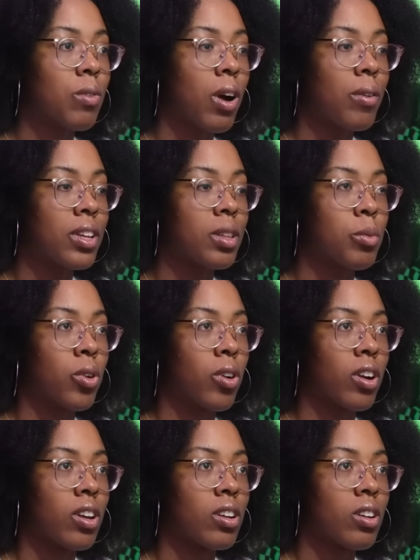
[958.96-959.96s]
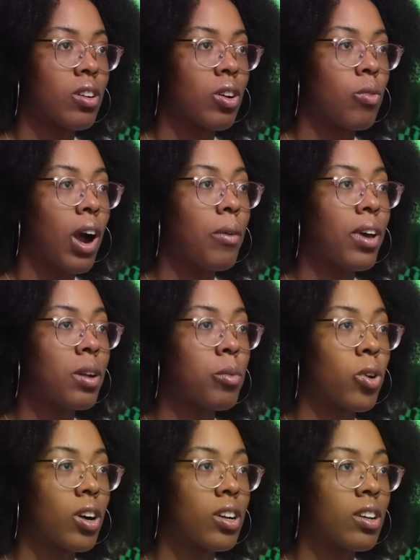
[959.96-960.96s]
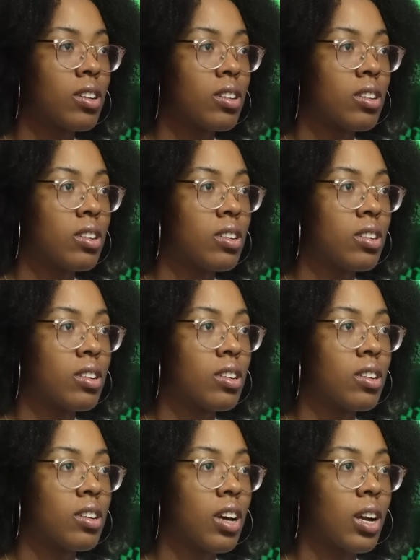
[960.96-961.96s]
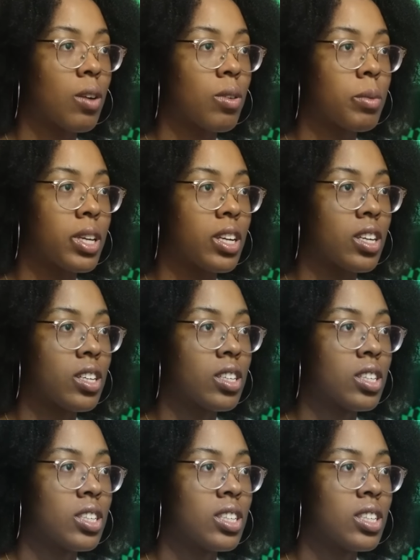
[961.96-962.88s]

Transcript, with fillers: Why are we at the morgue? Why are we at a morgue? I don't want to be here.